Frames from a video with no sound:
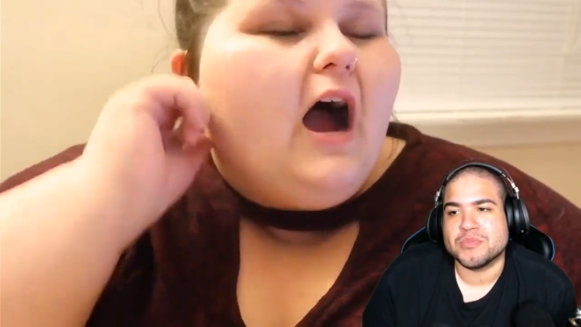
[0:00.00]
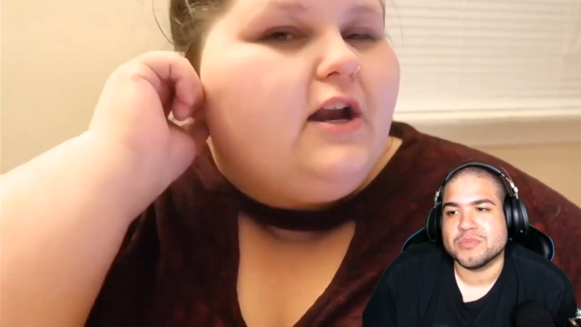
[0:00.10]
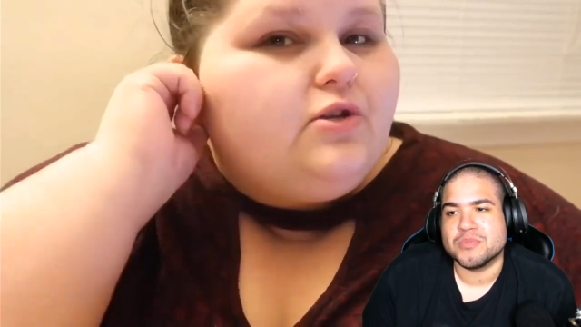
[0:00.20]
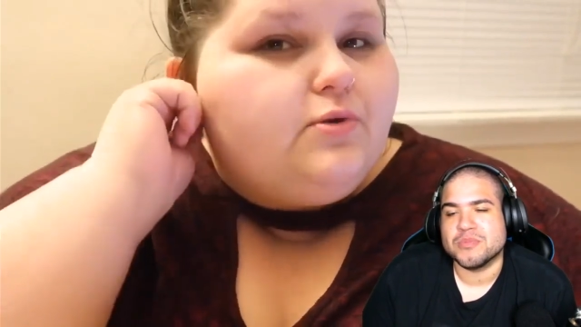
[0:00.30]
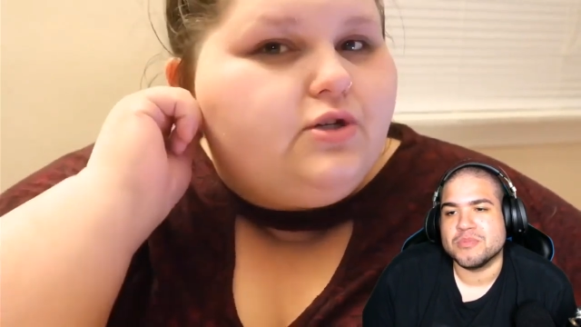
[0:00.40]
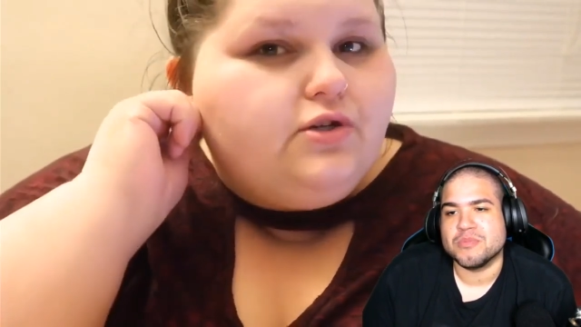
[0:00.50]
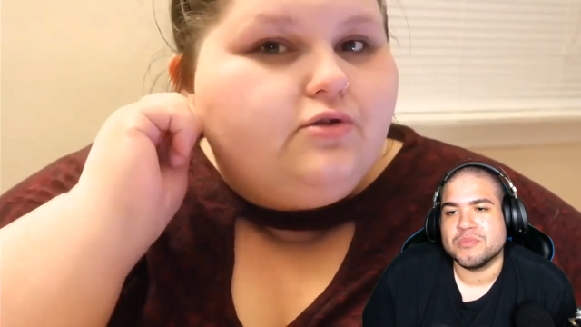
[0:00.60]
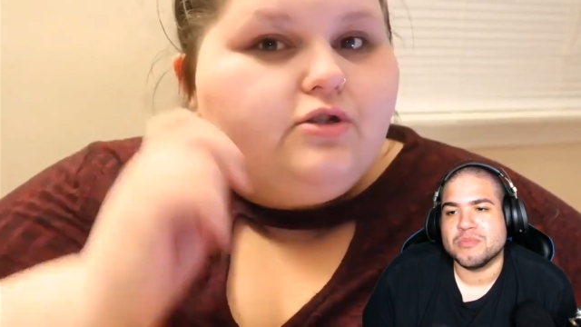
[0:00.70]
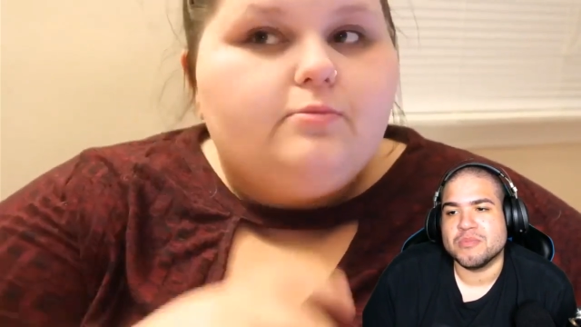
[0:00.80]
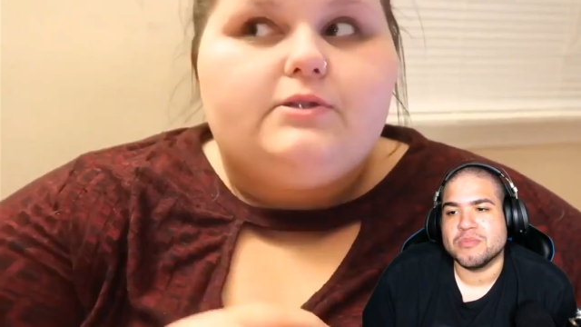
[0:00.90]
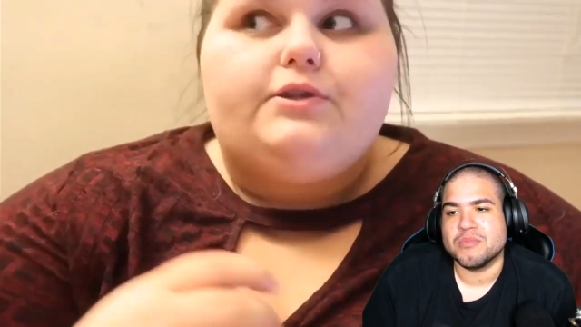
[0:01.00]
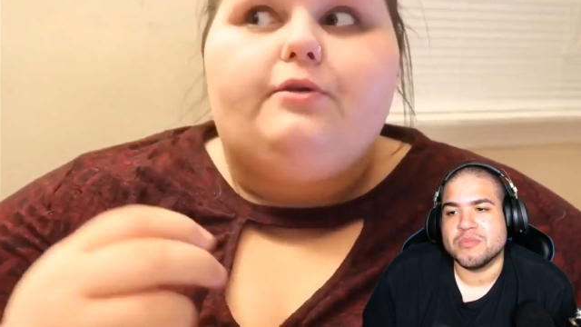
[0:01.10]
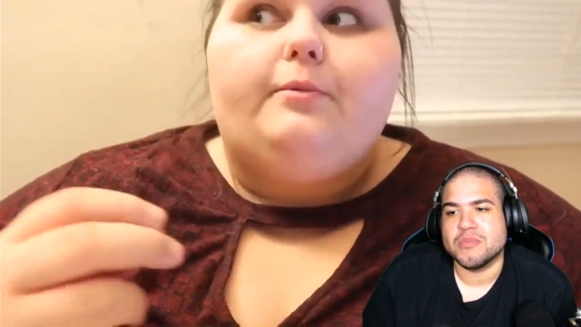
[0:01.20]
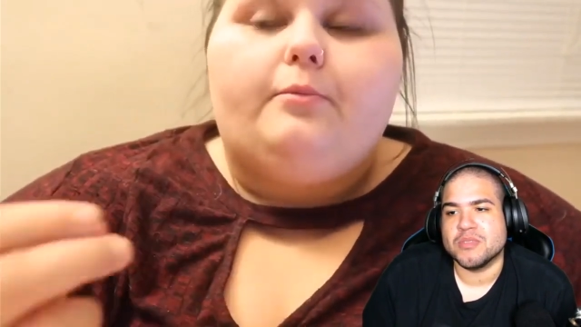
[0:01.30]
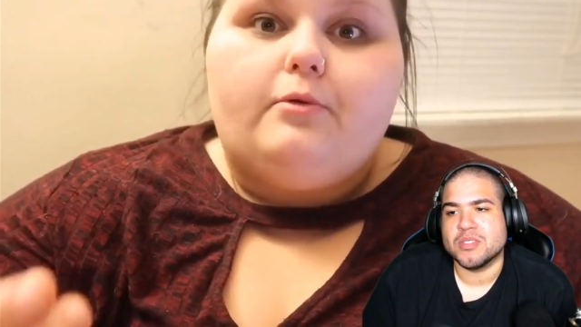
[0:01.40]
Speaker 1: I just wish YouTube was a
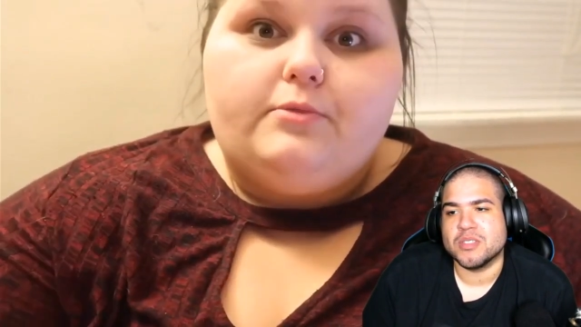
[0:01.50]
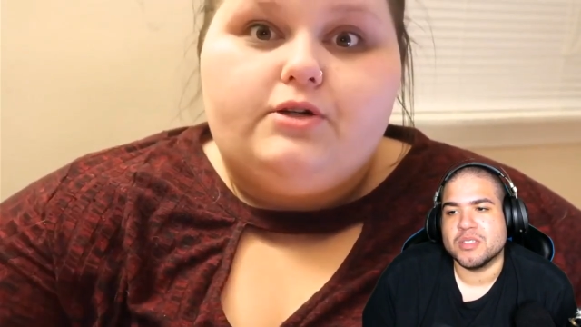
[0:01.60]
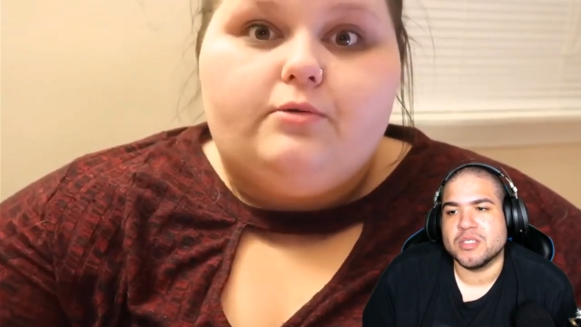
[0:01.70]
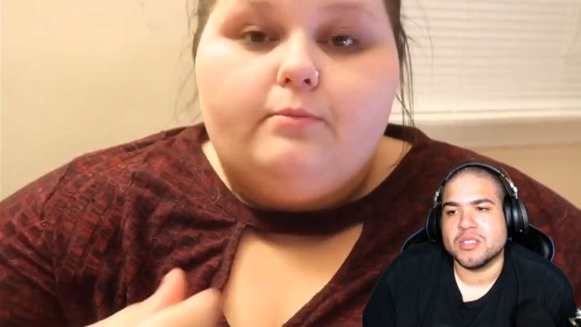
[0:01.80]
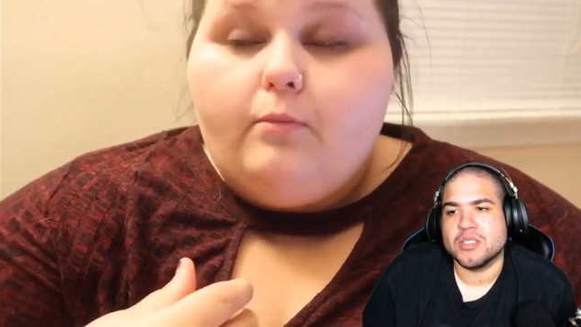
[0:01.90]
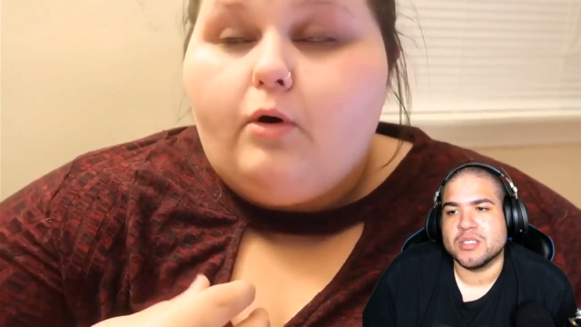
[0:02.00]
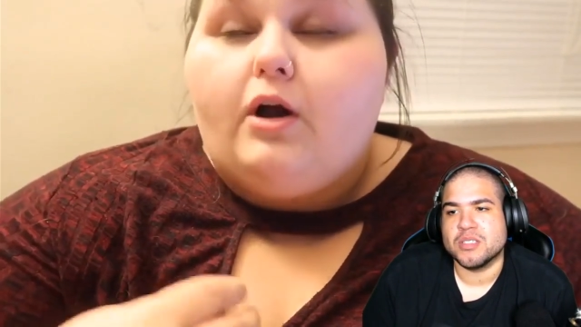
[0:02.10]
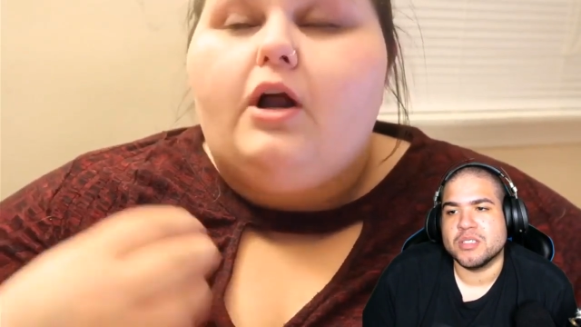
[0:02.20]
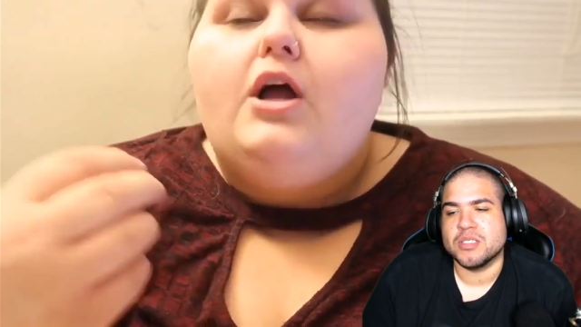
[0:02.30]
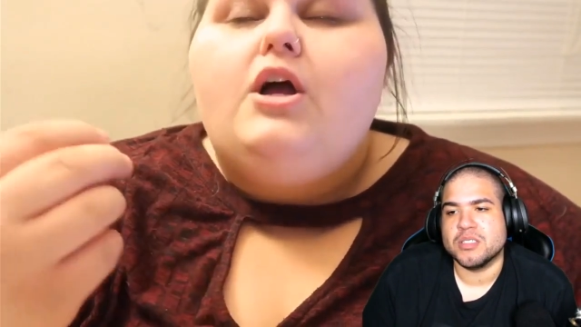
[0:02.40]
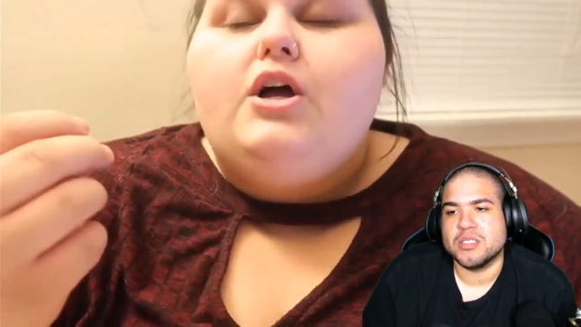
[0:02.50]
little bit more more